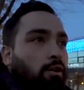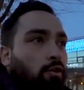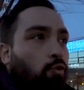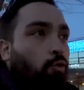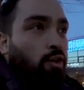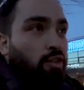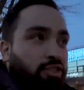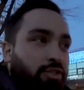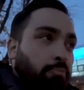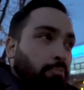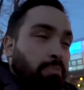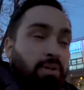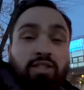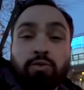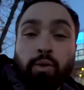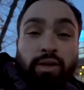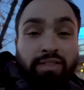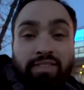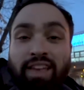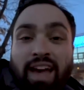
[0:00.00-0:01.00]
with
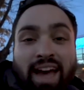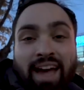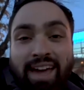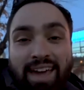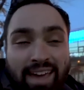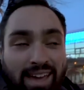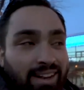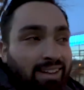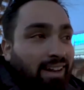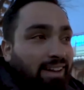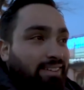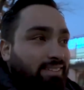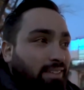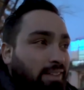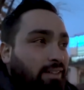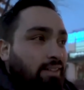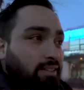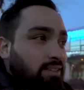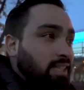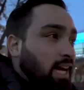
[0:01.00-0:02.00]
between that and like
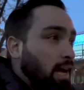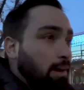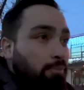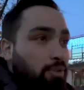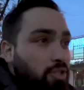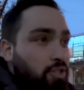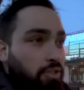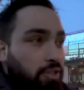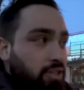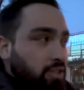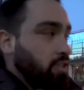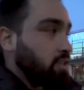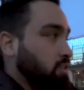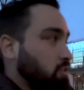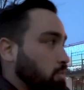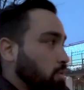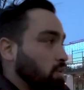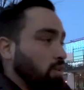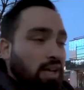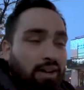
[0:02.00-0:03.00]
the time
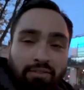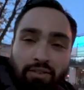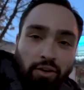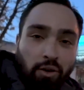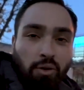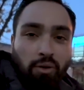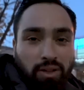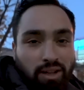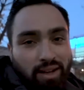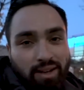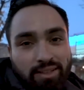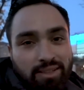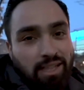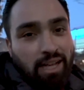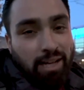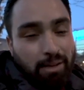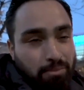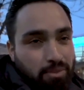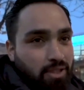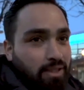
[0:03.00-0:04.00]
restrictions, we don't have a whole lot of
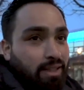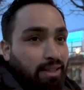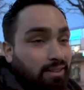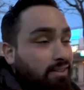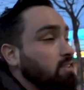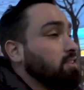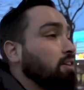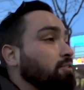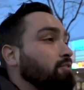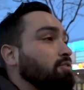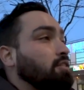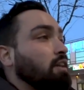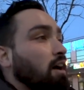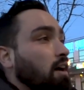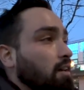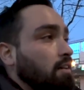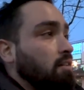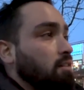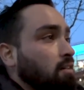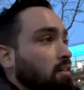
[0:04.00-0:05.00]
time to get stuff
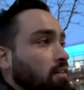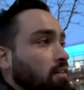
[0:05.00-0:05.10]
done.